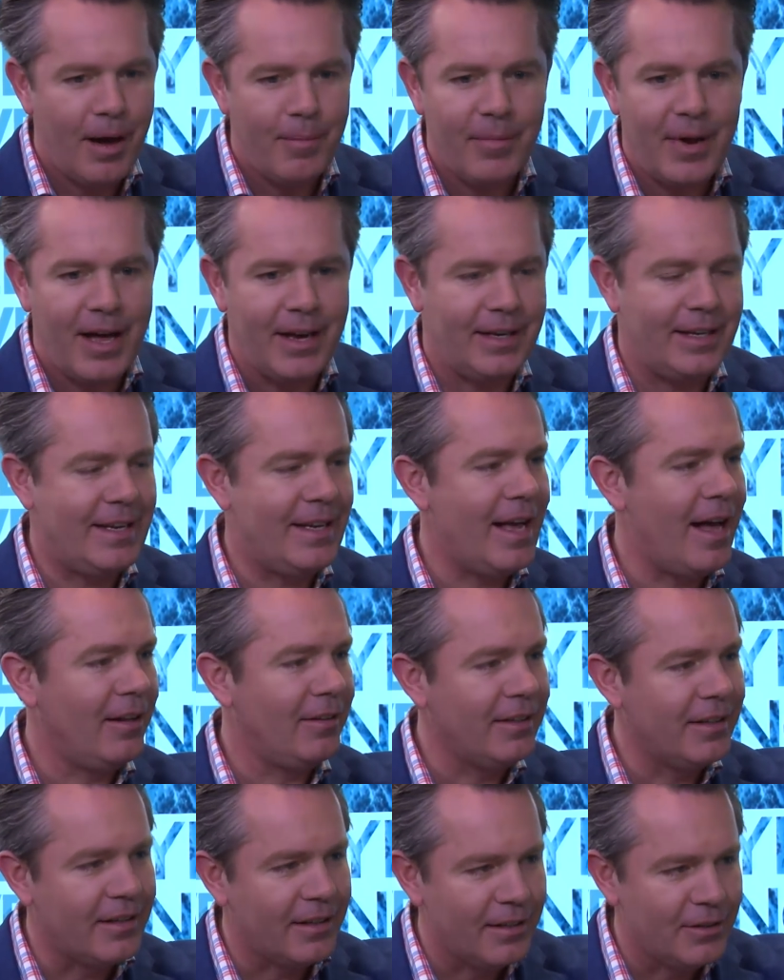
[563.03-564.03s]
I'm not
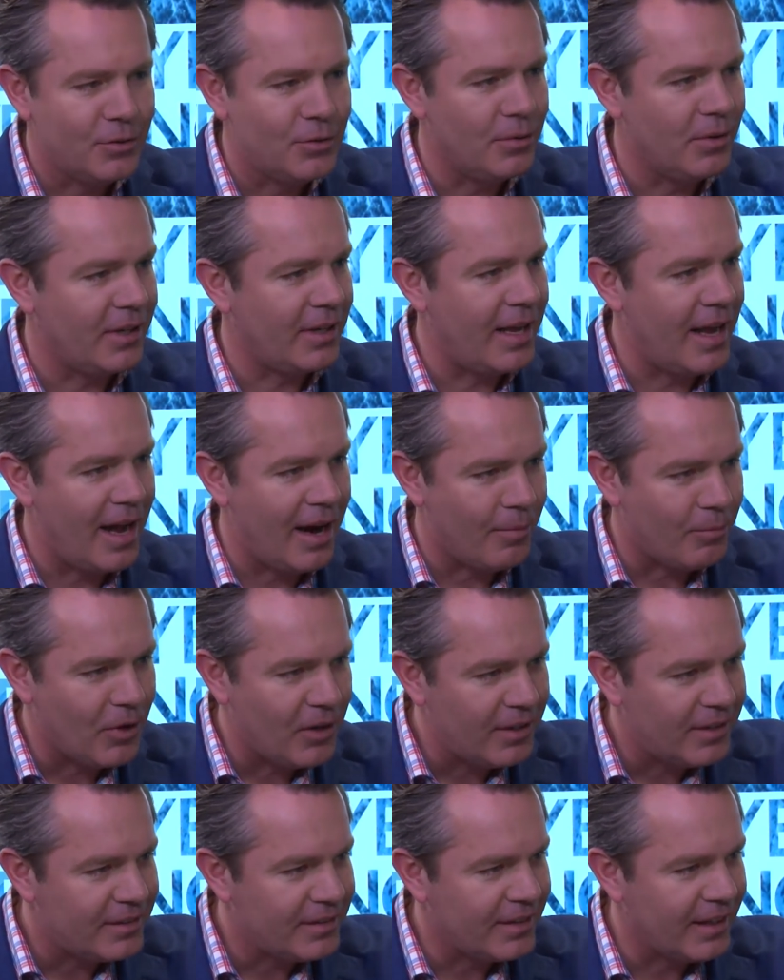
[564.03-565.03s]
yelling into a
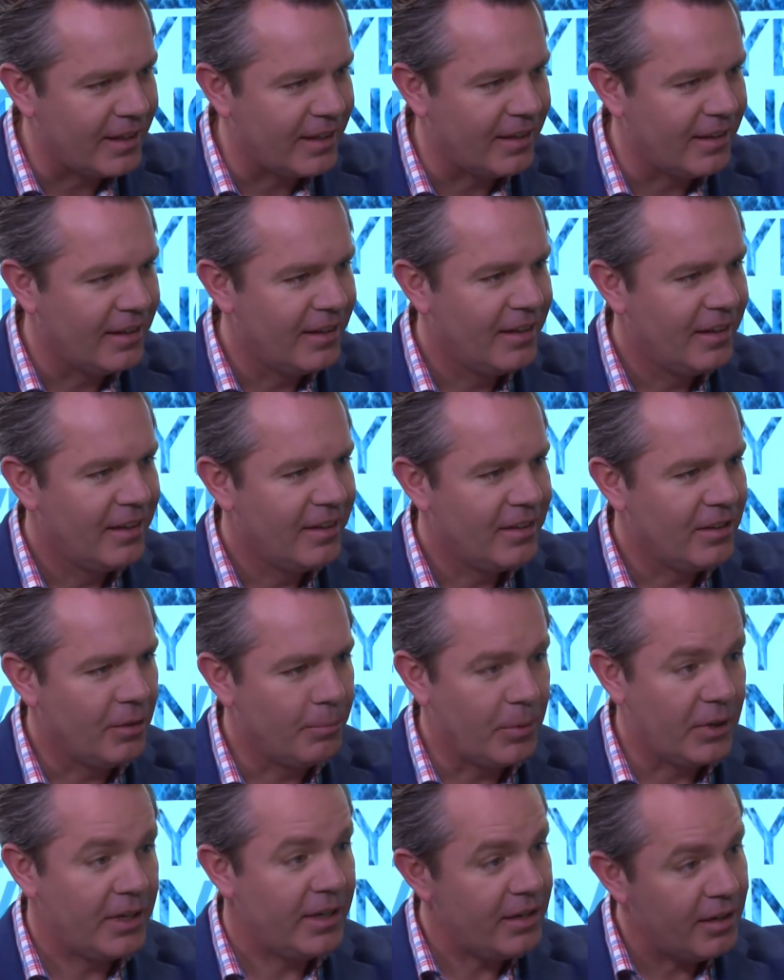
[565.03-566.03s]
camera like you know.
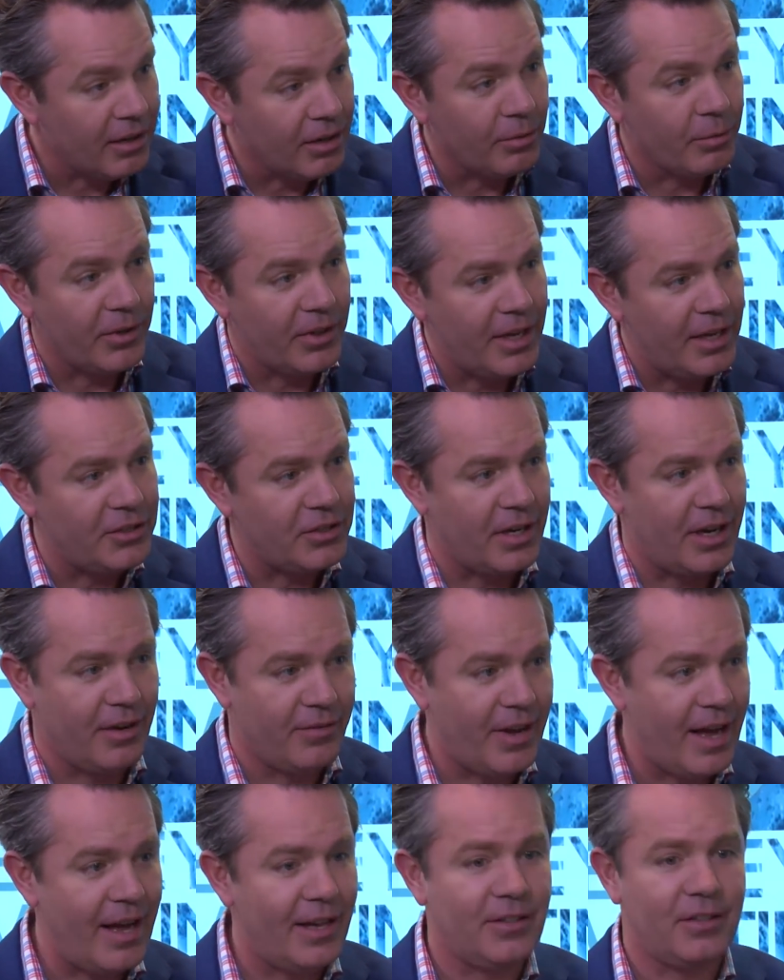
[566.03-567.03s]
But here with Hedge I've
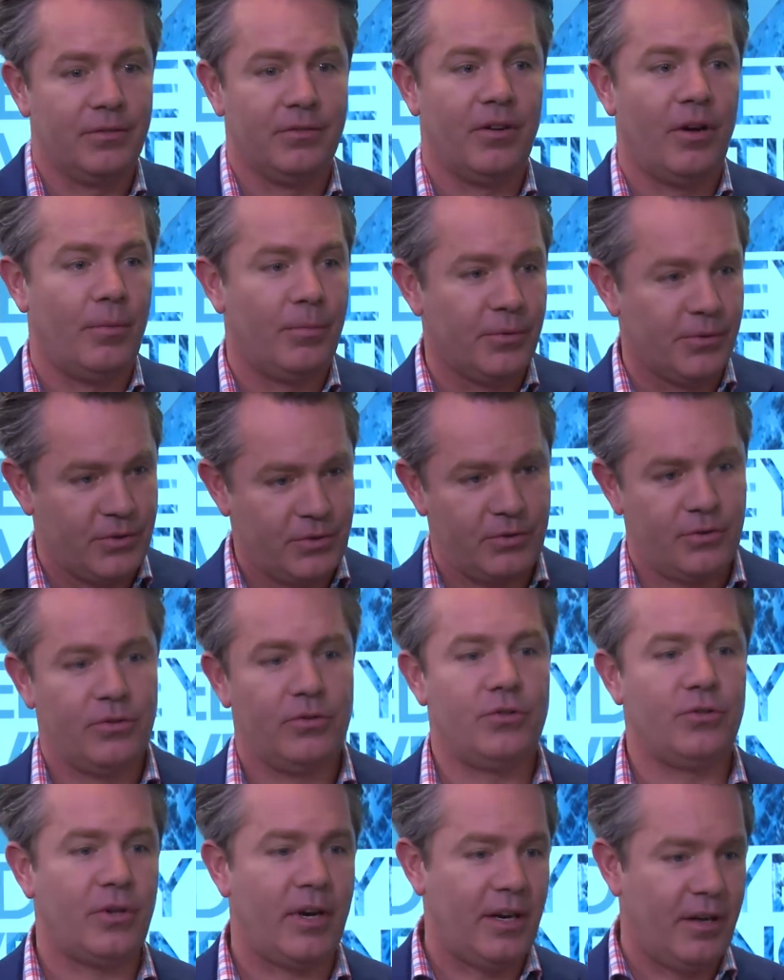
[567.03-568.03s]
had to almost
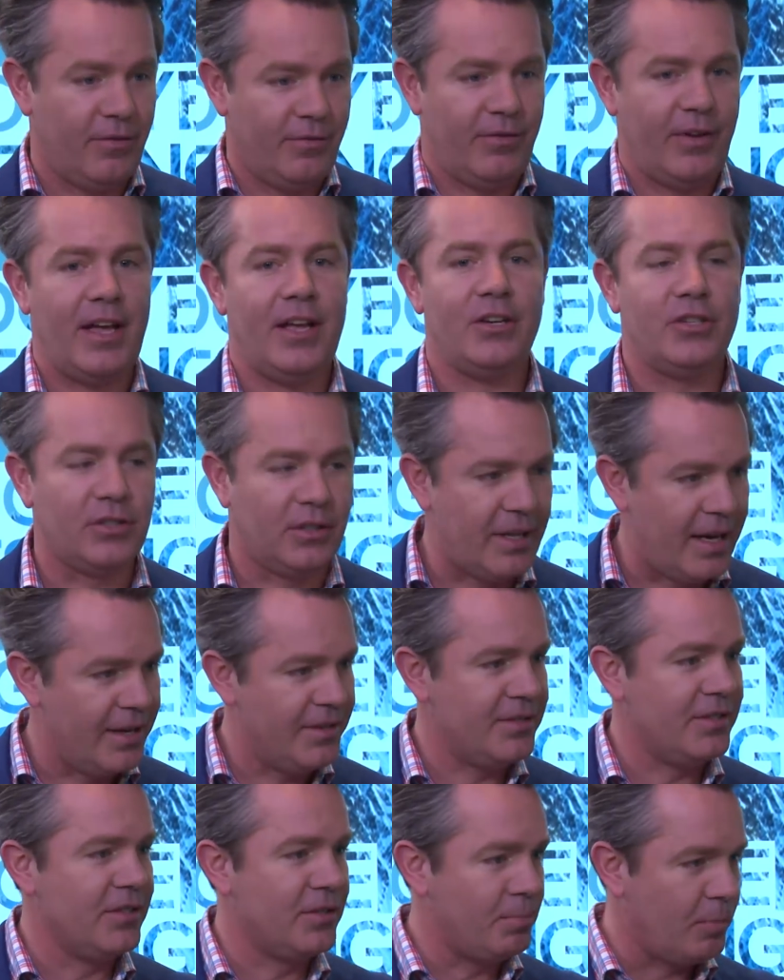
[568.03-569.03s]
try to
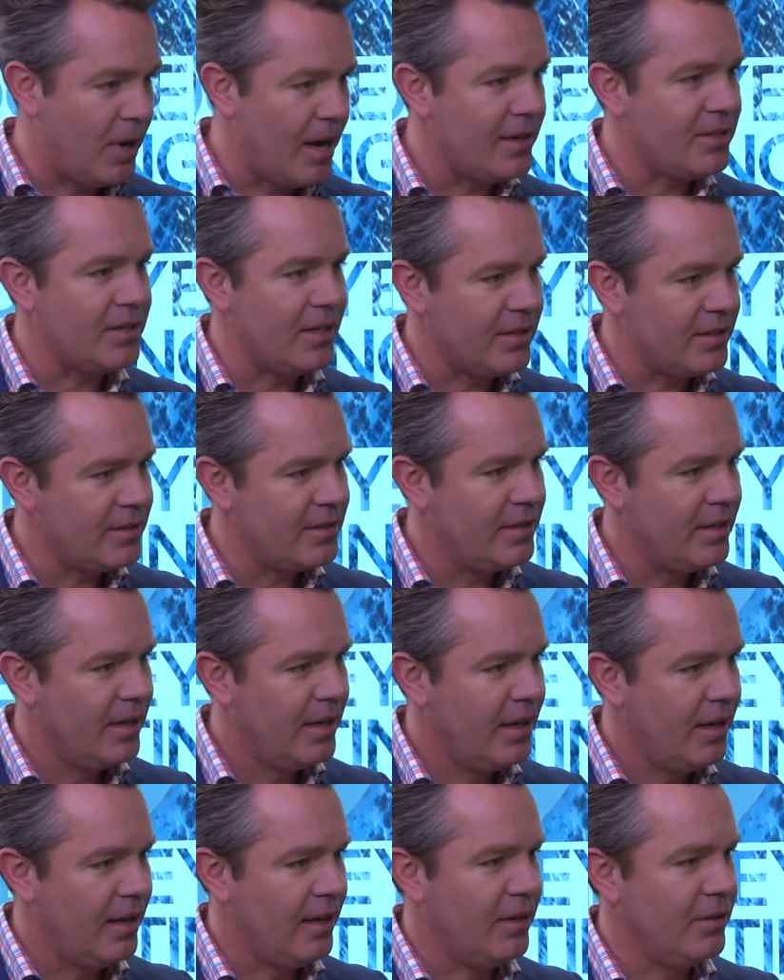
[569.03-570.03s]
evangelize this process,
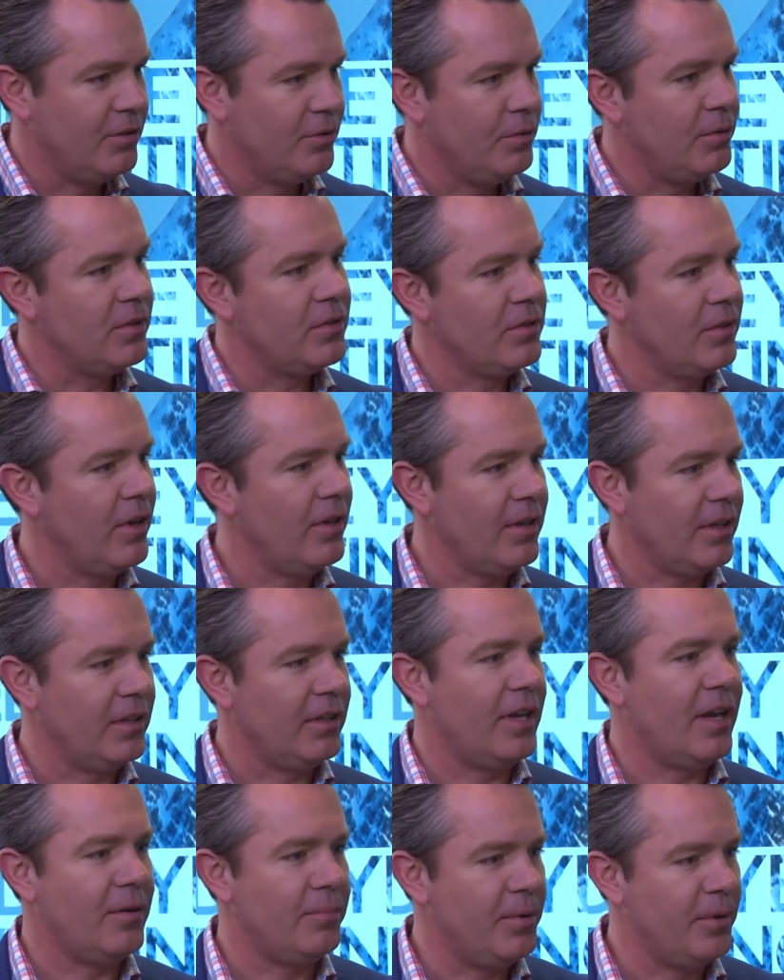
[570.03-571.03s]
and in doing so, I think a
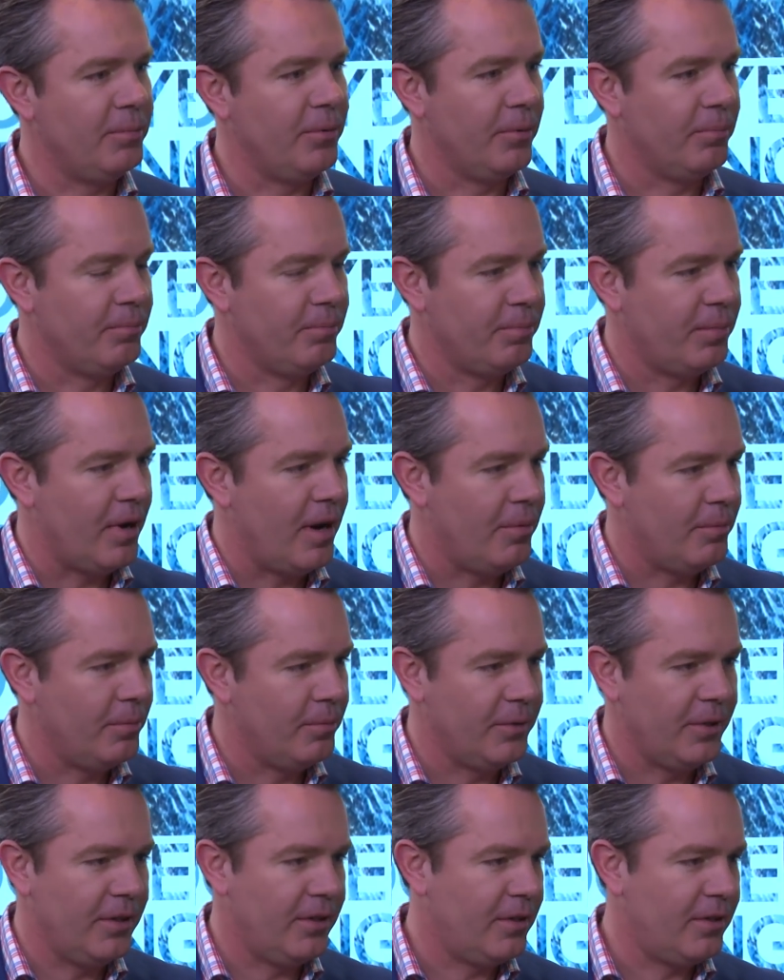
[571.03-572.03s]
lot of people
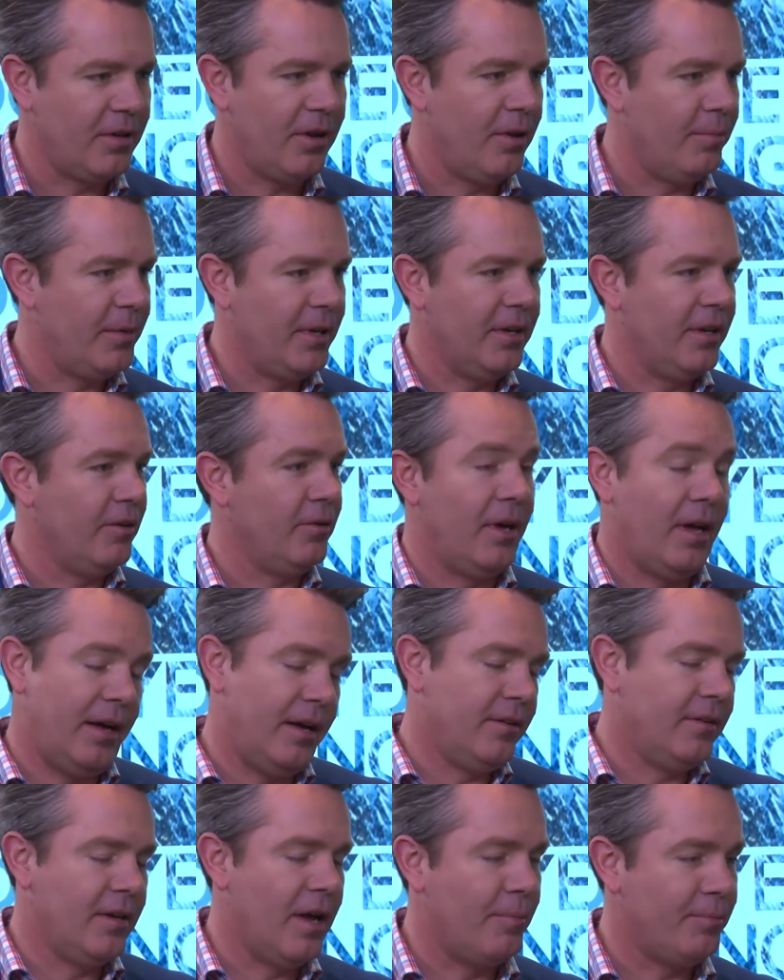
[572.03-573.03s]
probably call me
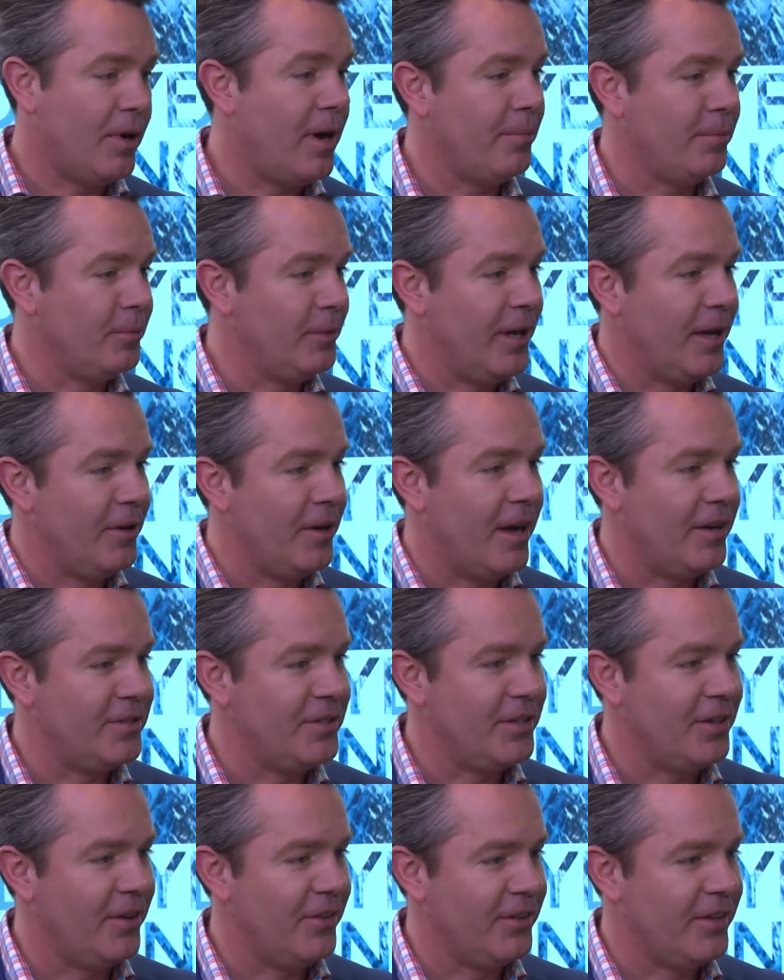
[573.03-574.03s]
well, not probably, and I
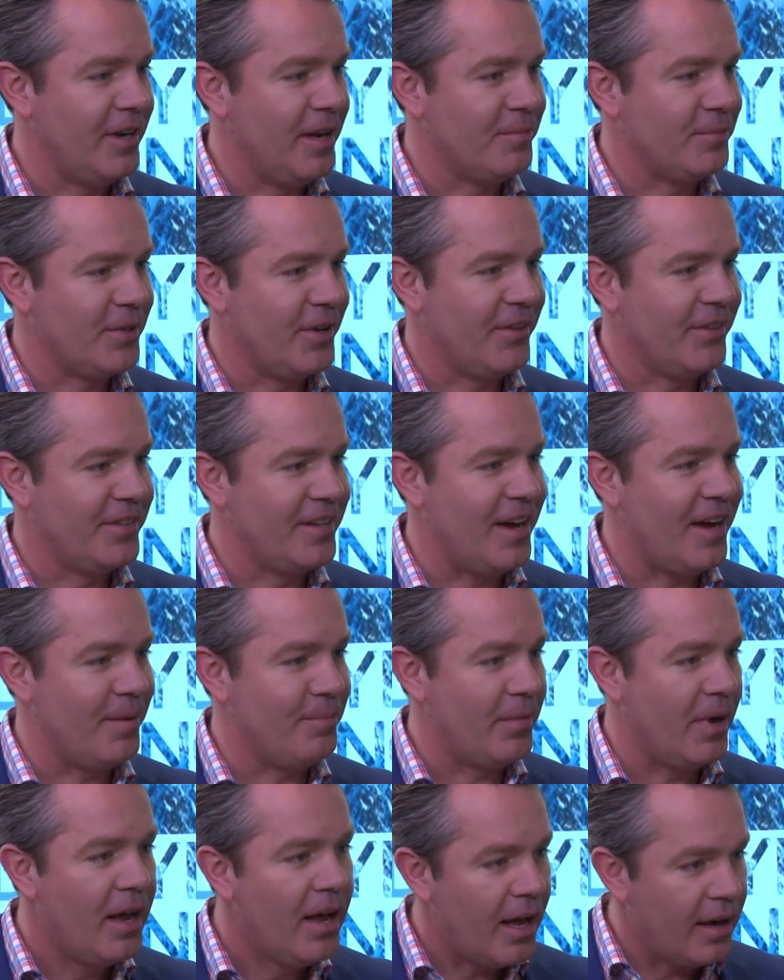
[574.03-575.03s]
see all the names all the
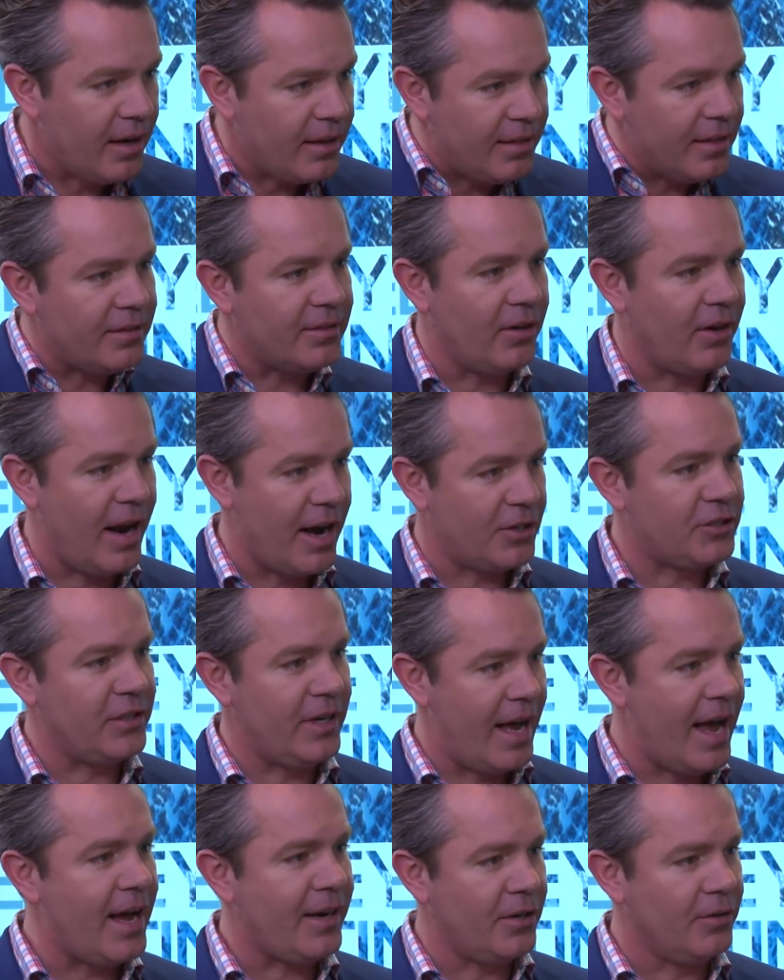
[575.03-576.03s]
time, and I think they're
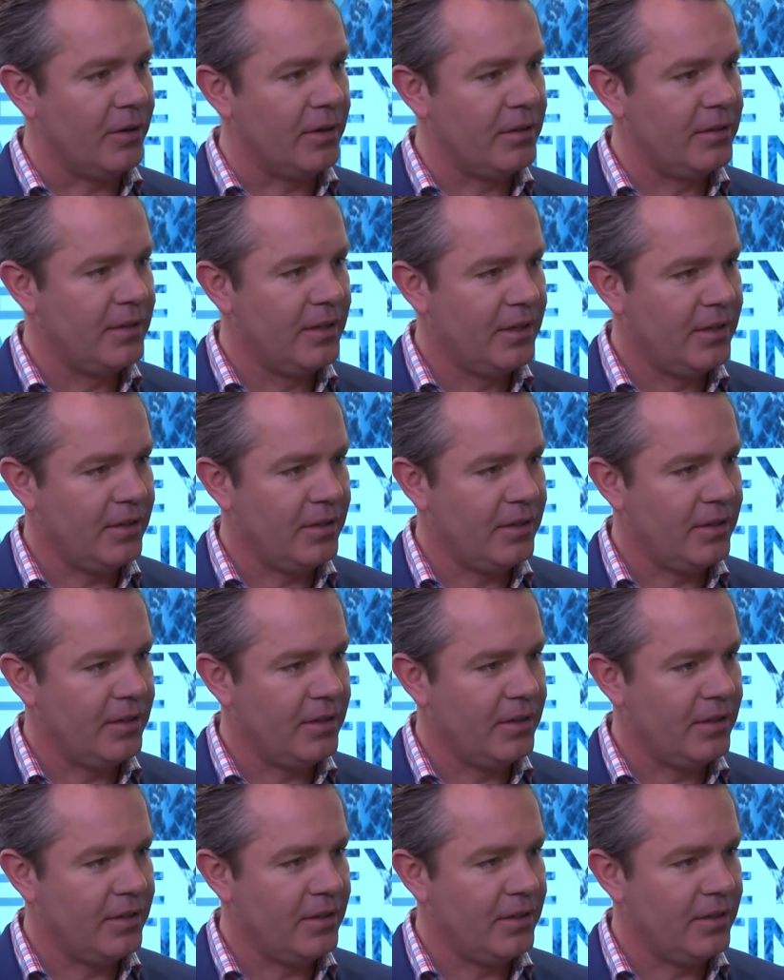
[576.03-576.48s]
actually accurate.